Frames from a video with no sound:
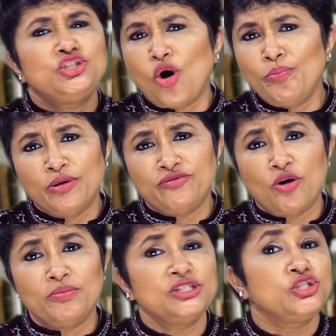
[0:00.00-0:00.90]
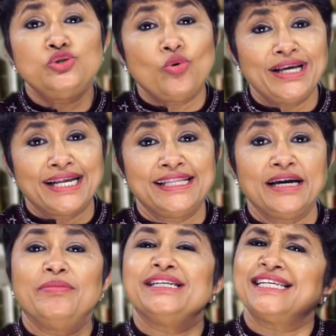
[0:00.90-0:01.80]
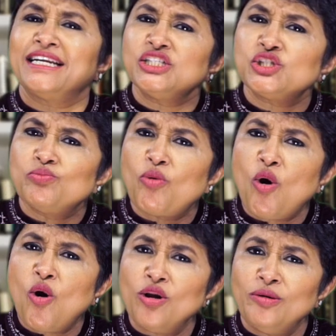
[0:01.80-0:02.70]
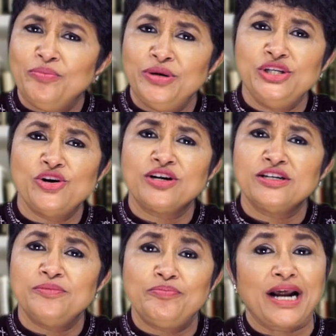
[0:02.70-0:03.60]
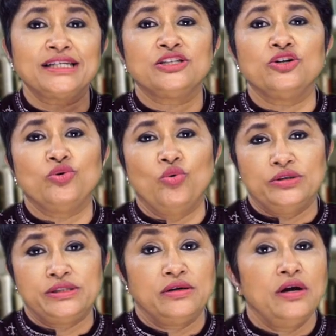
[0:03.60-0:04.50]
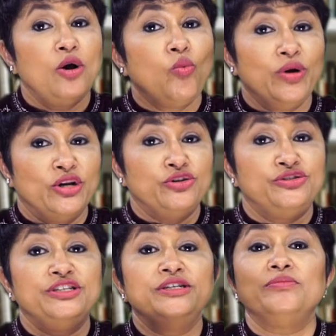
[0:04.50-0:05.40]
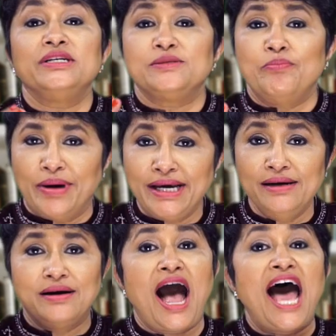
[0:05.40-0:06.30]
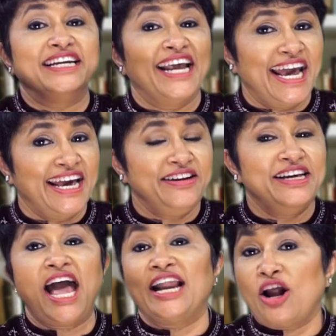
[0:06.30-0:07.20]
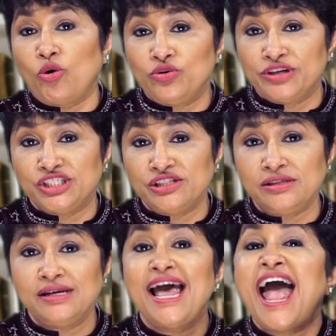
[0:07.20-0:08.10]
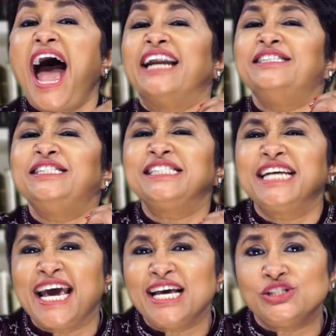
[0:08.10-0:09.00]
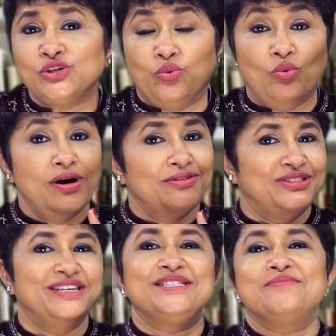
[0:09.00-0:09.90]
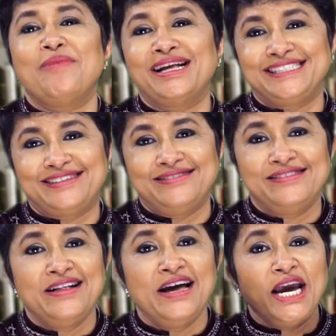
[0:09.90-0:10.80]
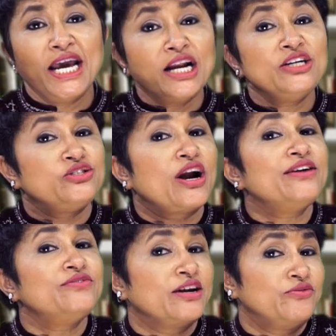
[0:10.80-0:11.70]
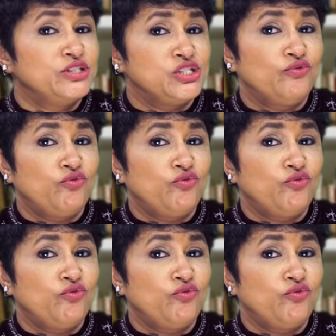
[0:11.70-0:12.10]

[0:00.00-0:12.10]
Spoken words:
Top performers don't get there by setting small, mediocre, practical goals. When your dream is big and hairy and outrageous and it scares you, there is magic. It'll drive that vision